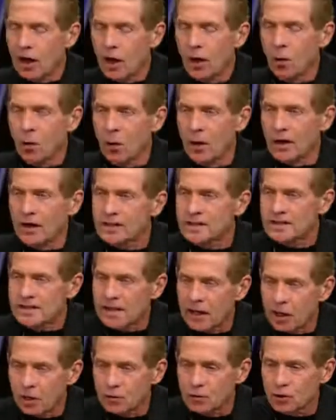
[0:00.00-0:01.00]
I always
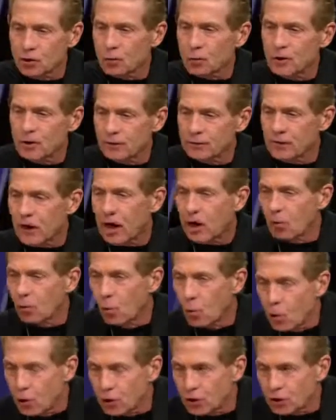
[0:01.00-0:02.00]
tell you, if not
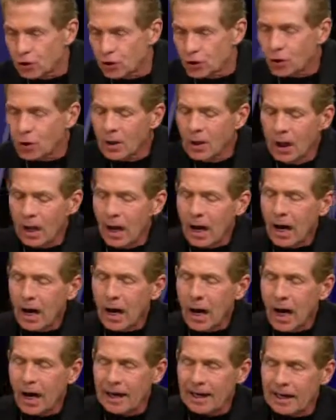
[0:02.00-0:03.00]
warn you,
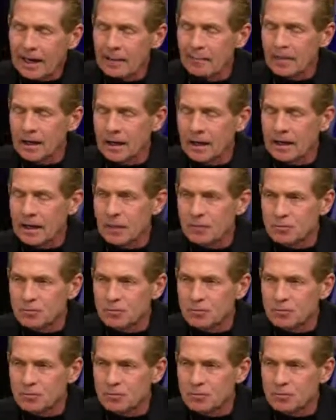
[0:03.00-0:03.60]
I am an